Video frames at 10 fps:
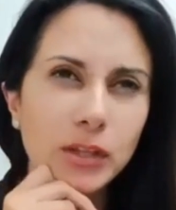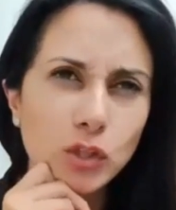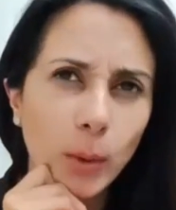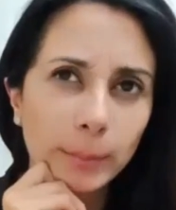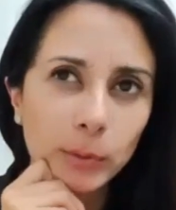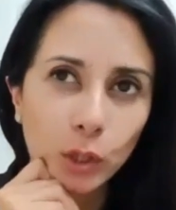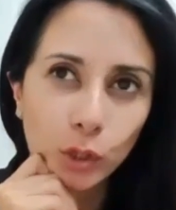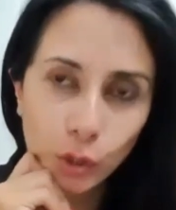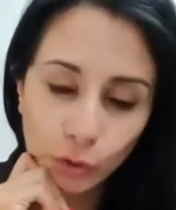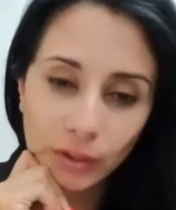And so I'm
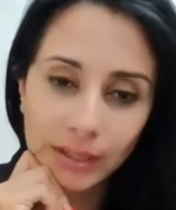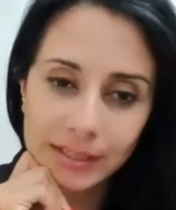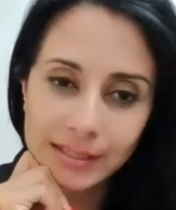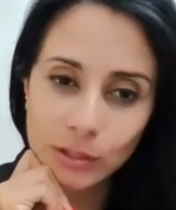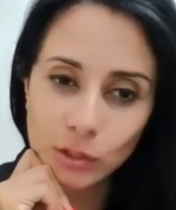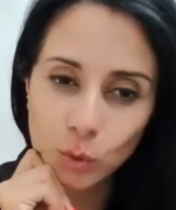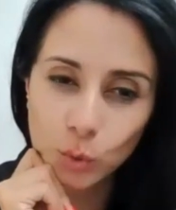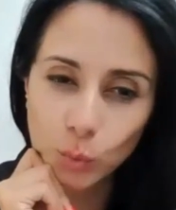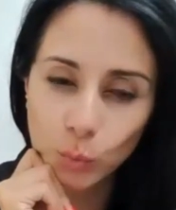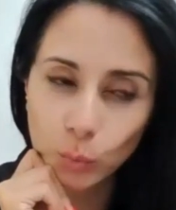curious as
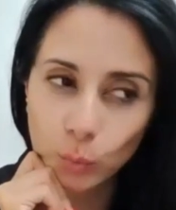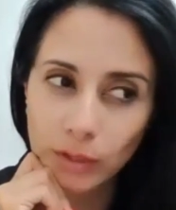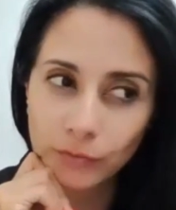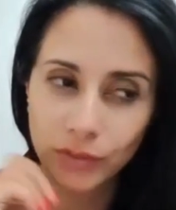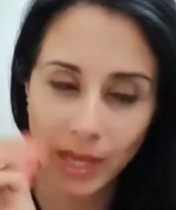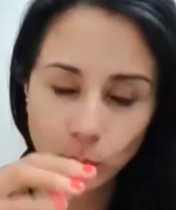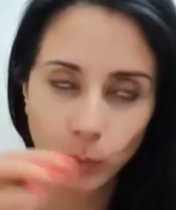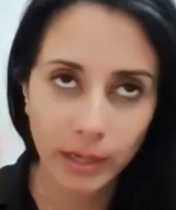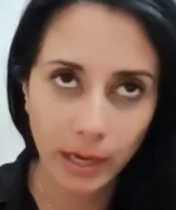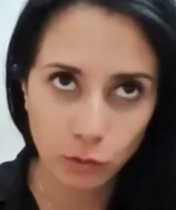to if
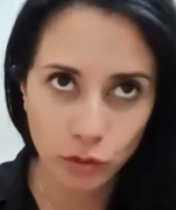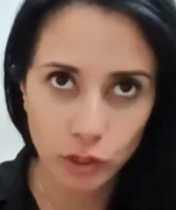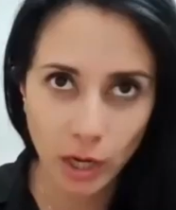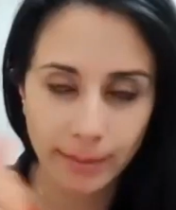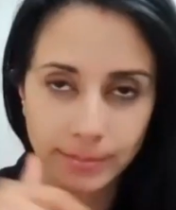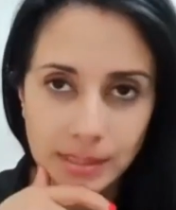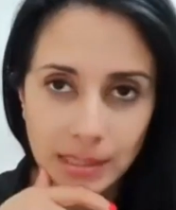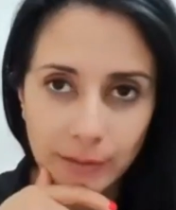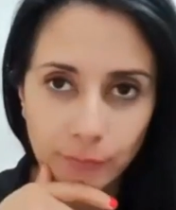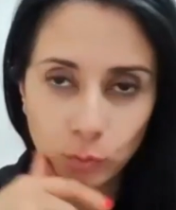that's 100 times
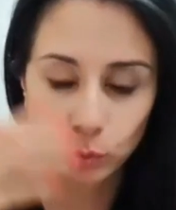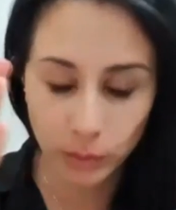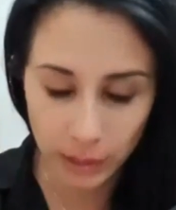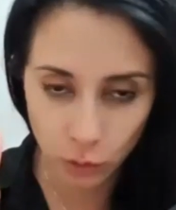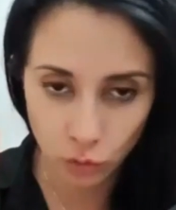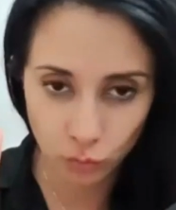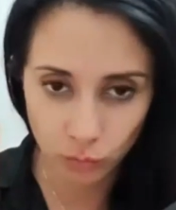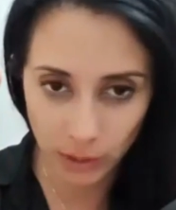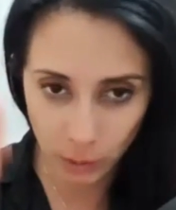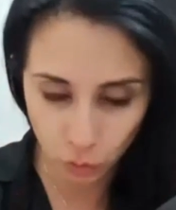the level
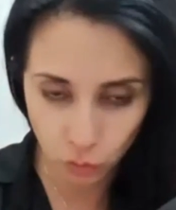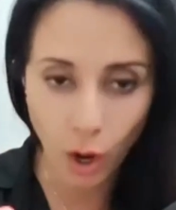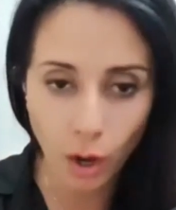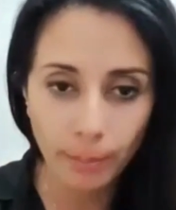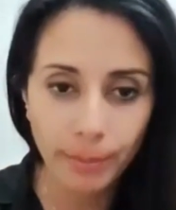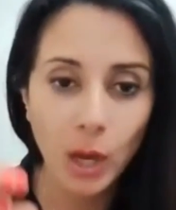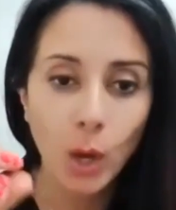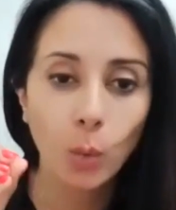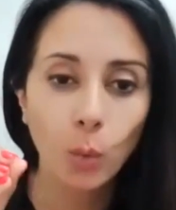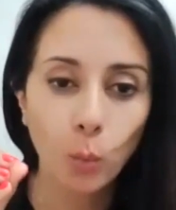in drop,
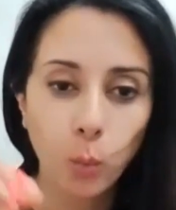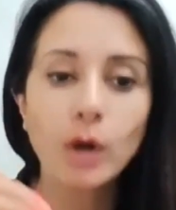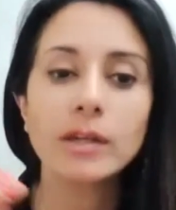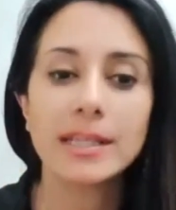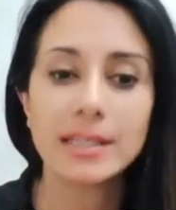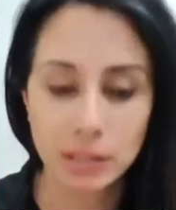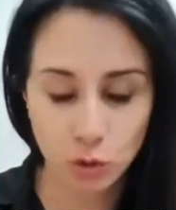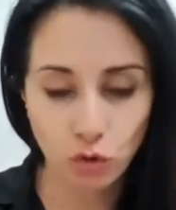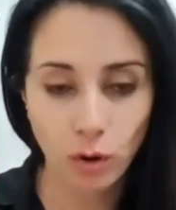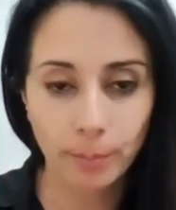what is the
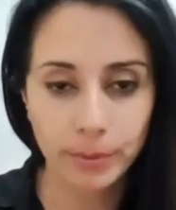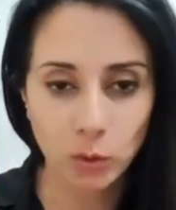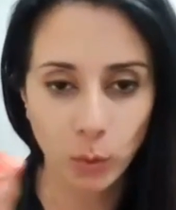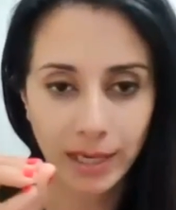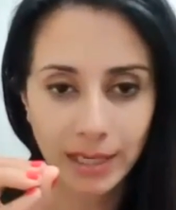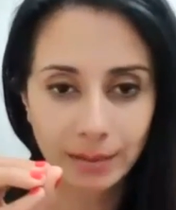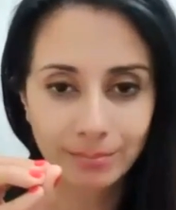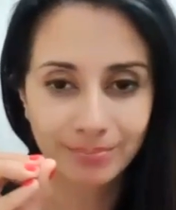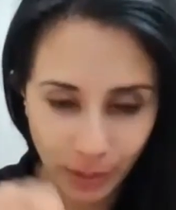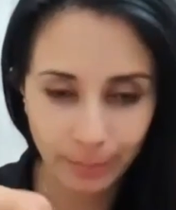drop between
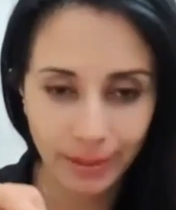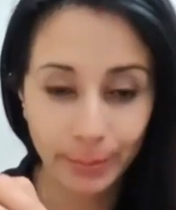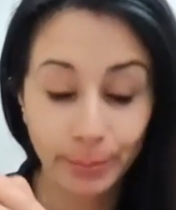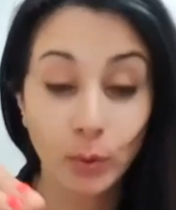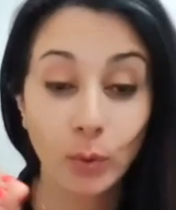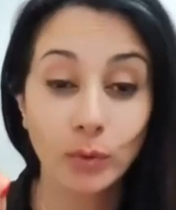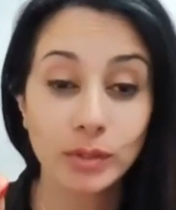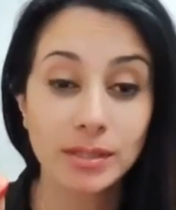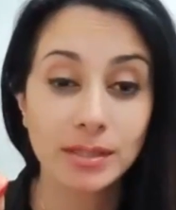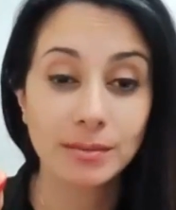
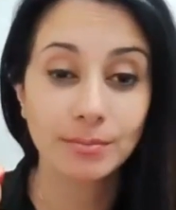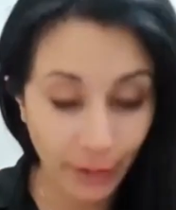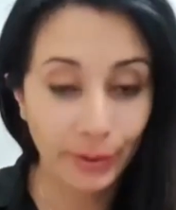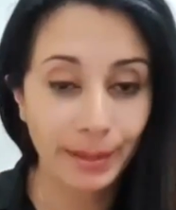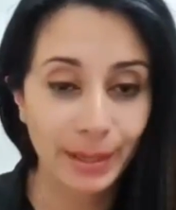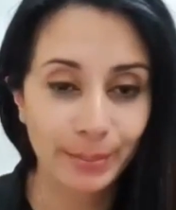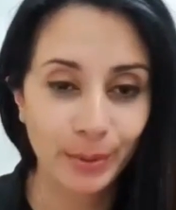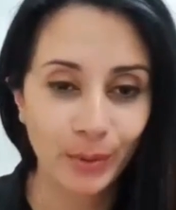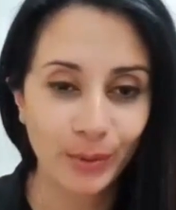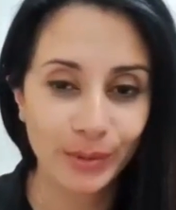premenopause,
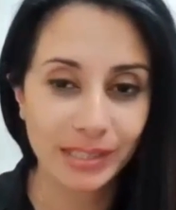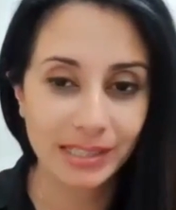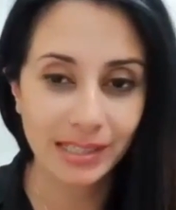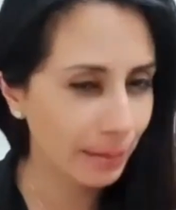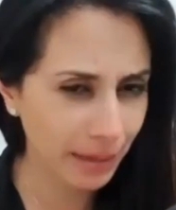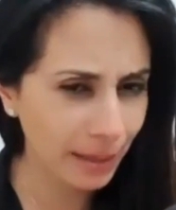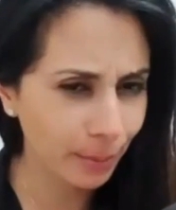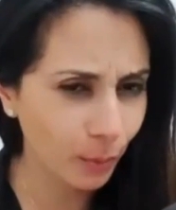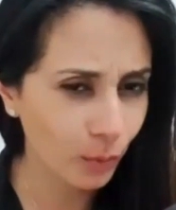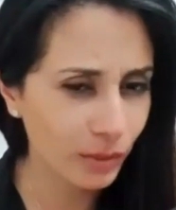perimenopause, and
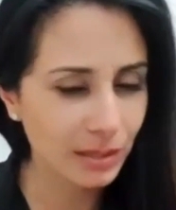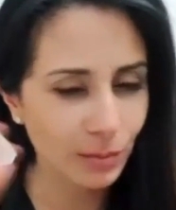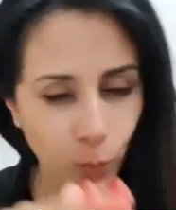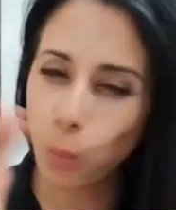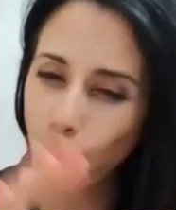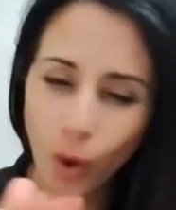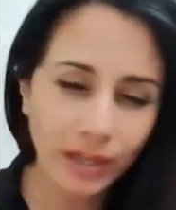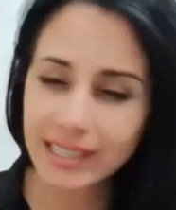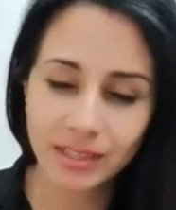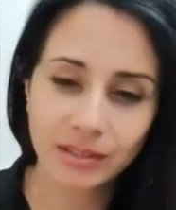menopause?
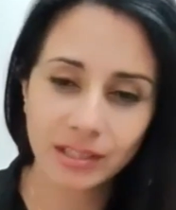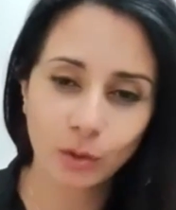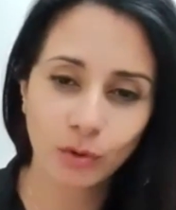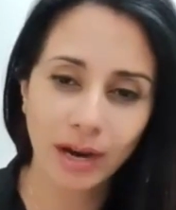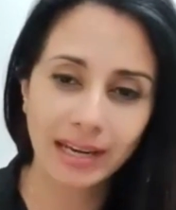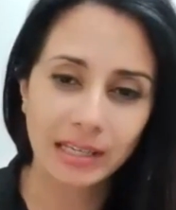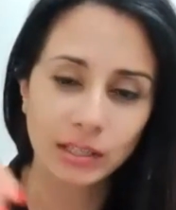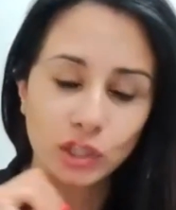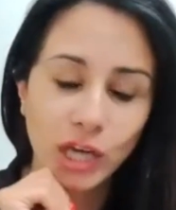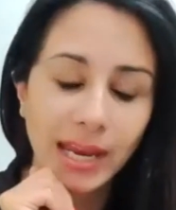What the
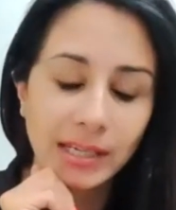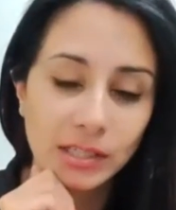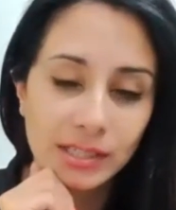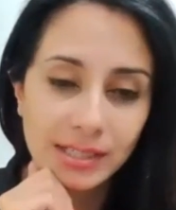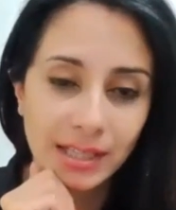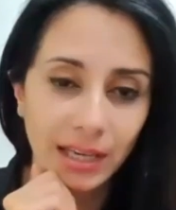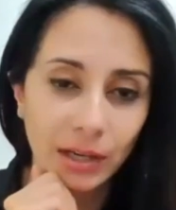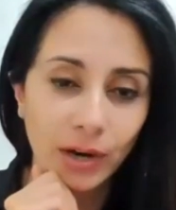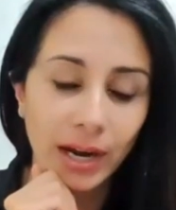gradient changes there?